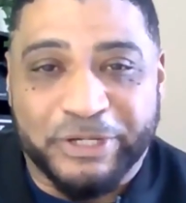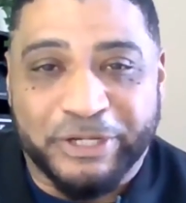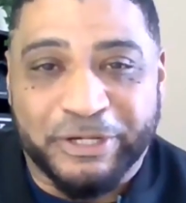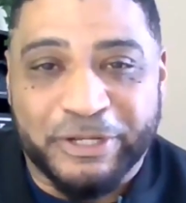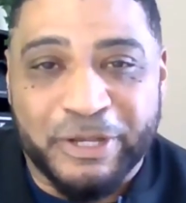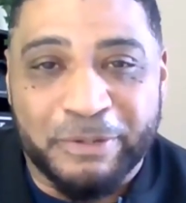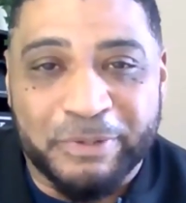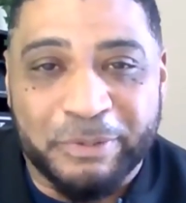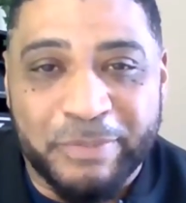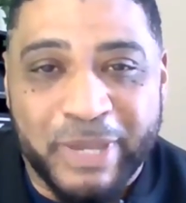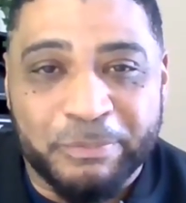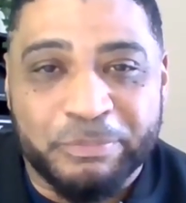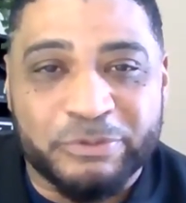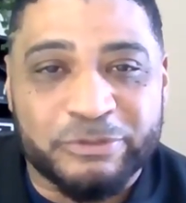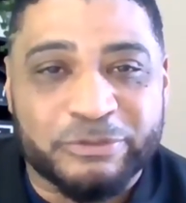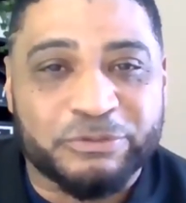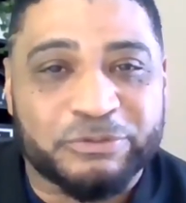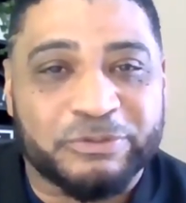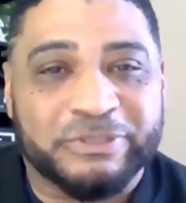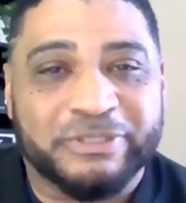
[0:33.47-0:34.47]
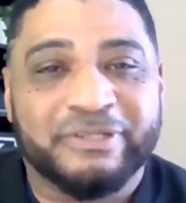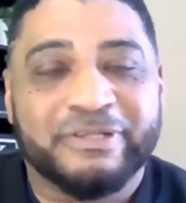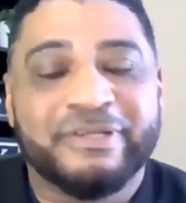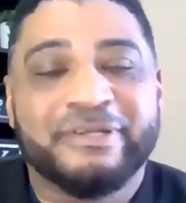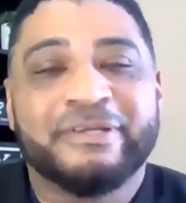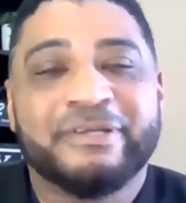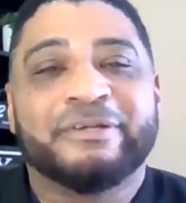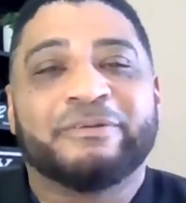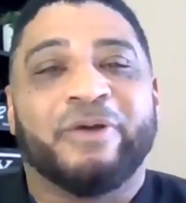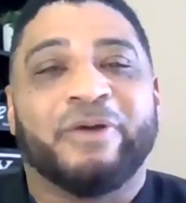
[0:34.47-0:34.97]
Here come the maple tree,
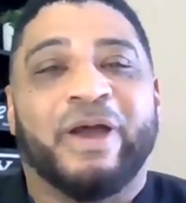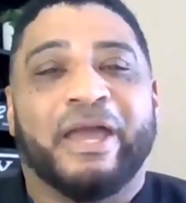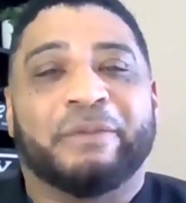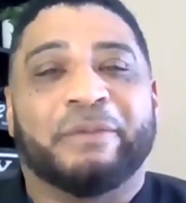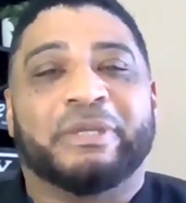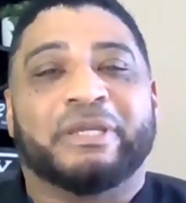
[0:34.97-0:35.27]
right?